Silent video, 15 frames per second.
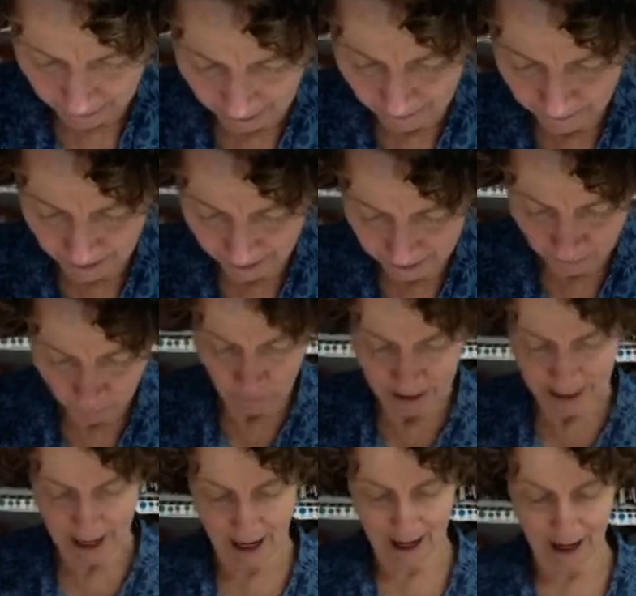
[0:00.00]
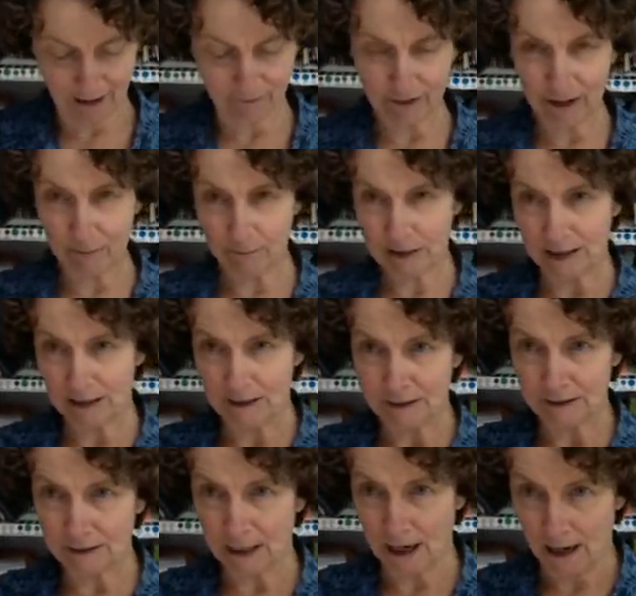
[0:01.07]
and then we have a
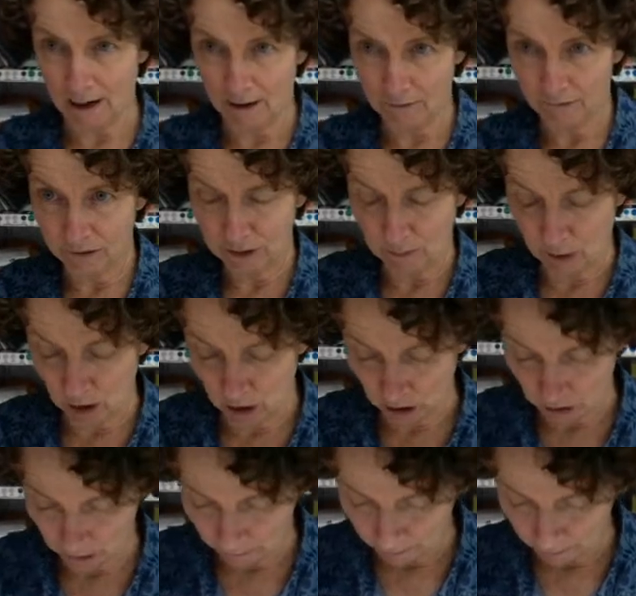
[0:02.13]
piece of small